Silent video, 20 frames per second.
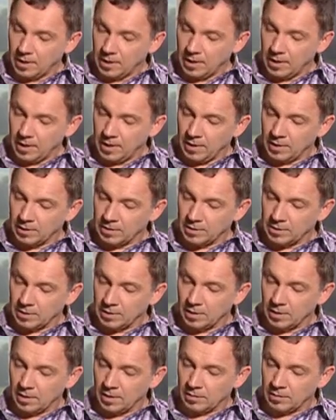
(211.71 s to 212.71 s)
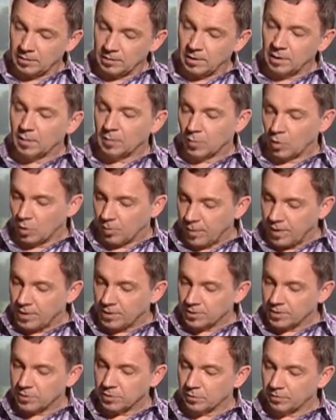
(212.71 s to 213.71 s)
and uh, Little Mermaid
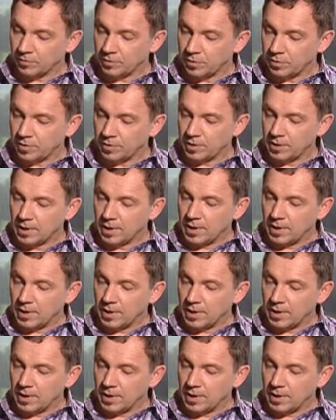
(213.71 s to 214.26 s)
and so forth.